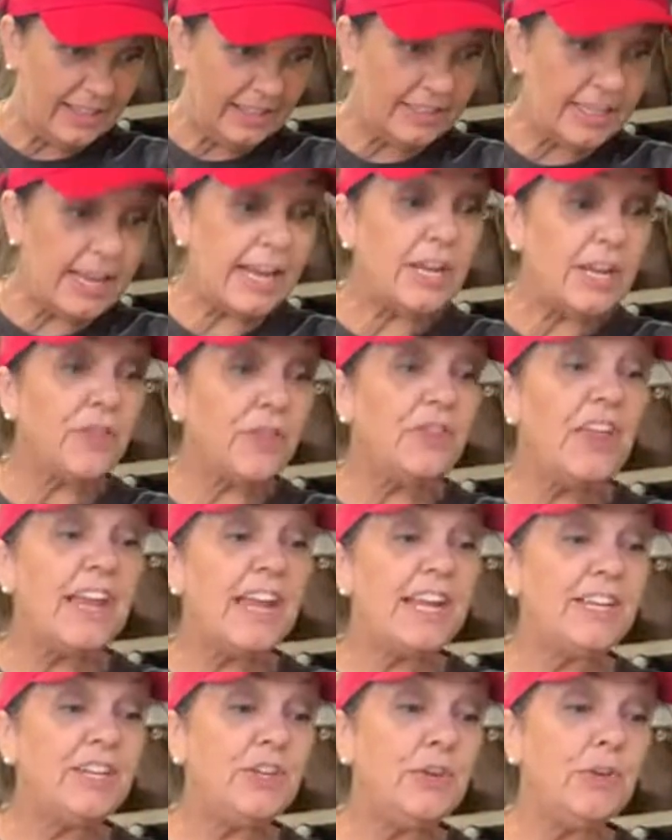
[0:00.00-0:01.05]
Dana,
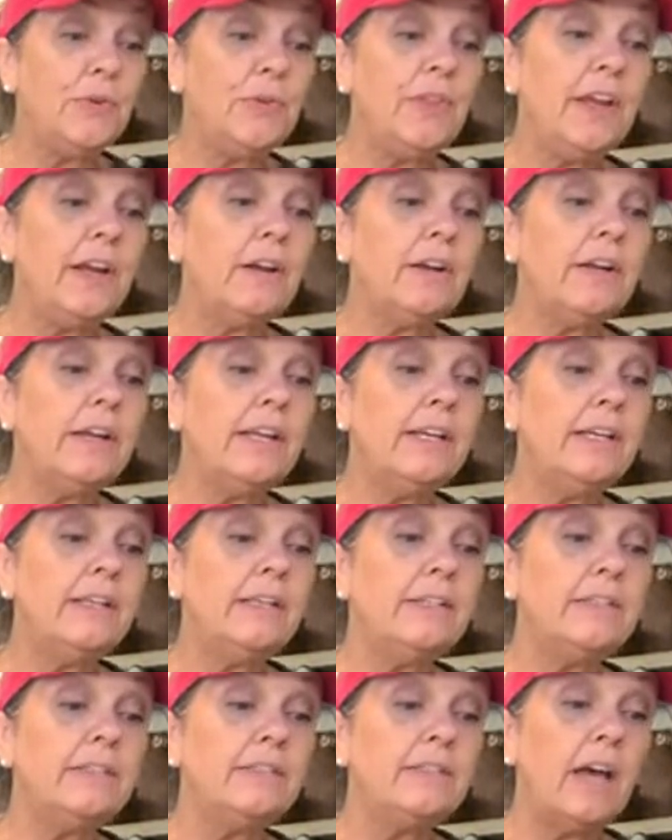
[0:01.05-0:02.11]
thank you. There
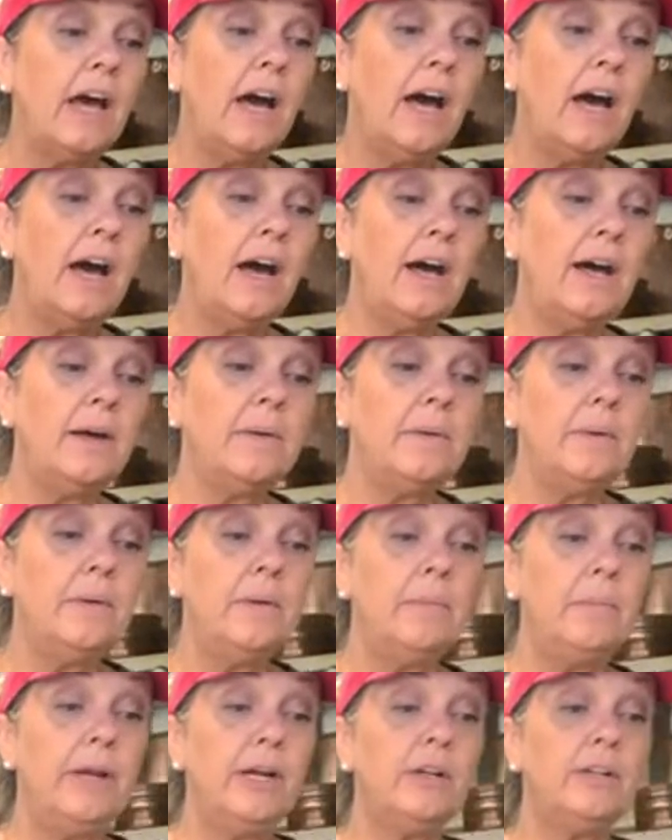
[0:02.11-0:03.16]
is
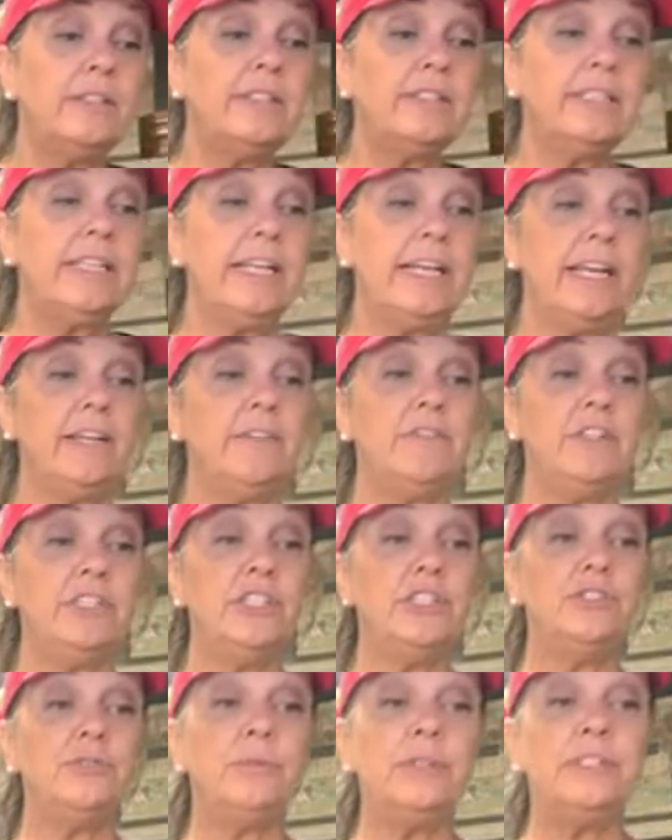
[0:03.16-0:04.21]
Mara's link,
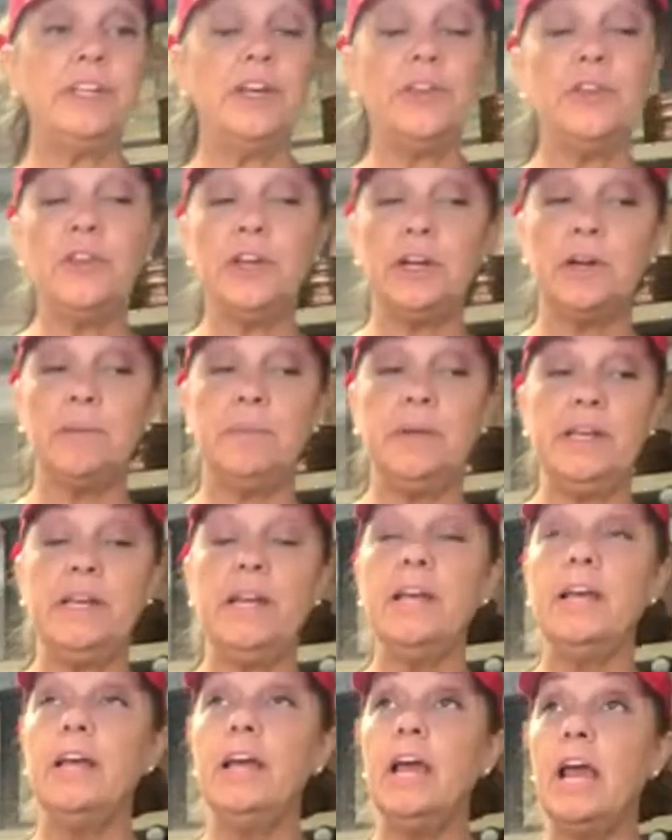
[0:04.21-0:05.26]
Vintage Retail
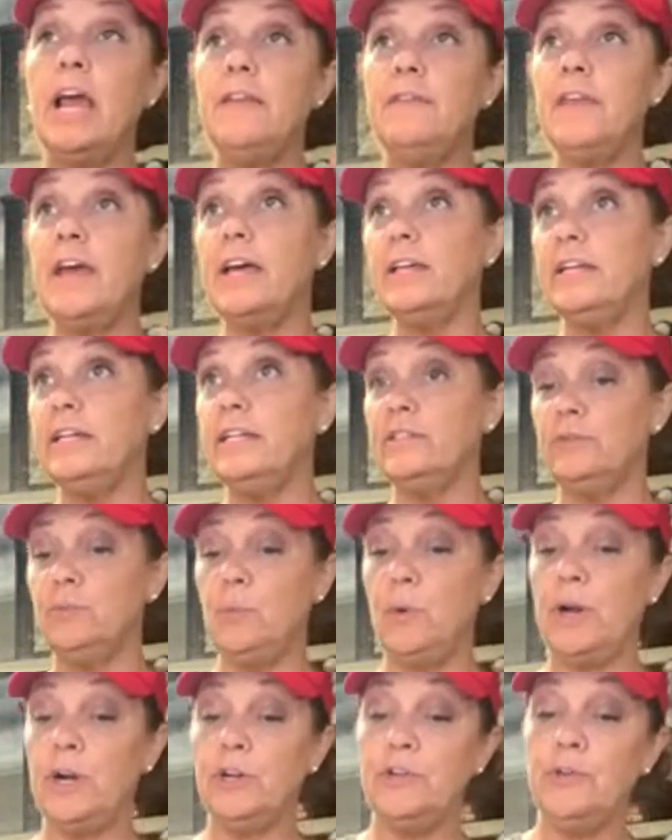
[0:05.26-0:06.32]
Therapy, and that is
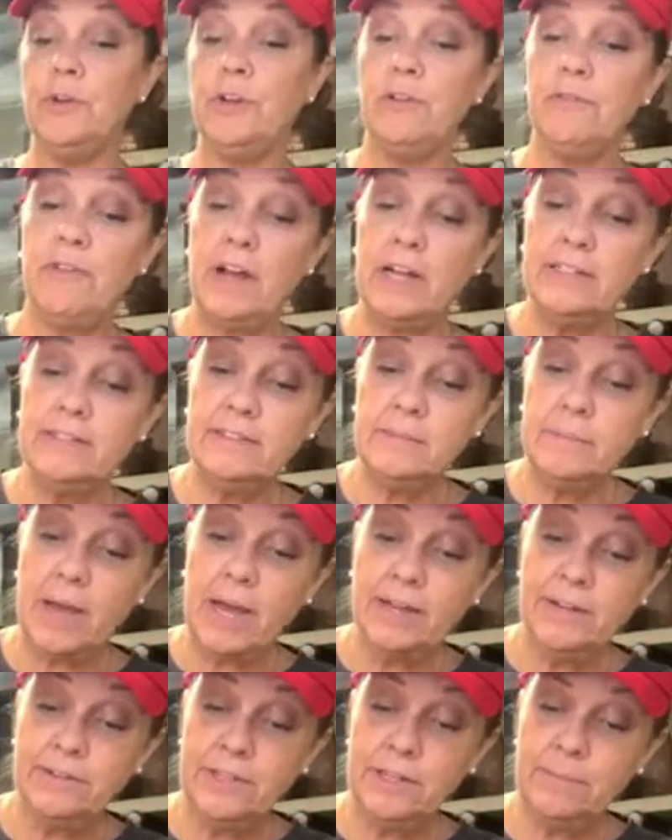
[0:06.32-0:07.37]
where you can find some
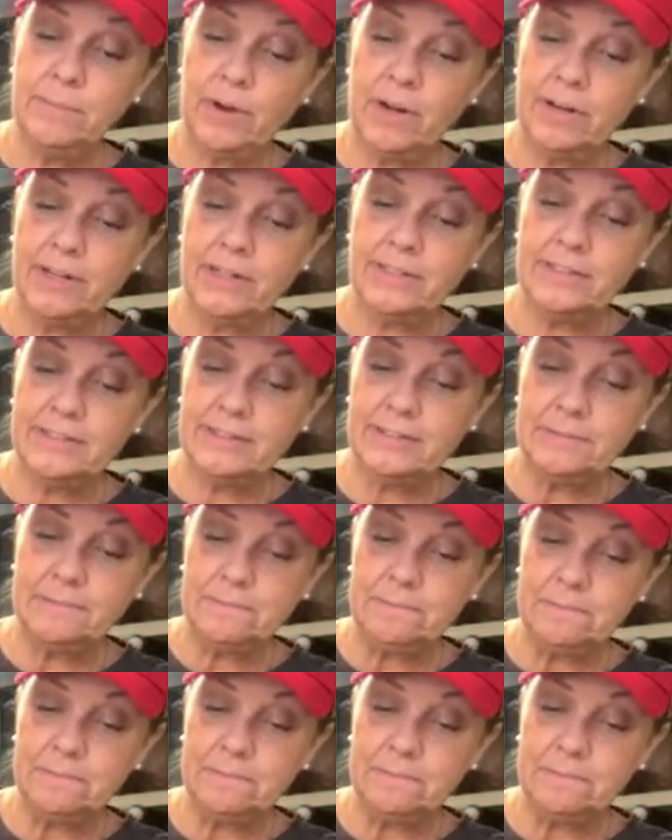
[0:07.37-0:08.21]
IOD products.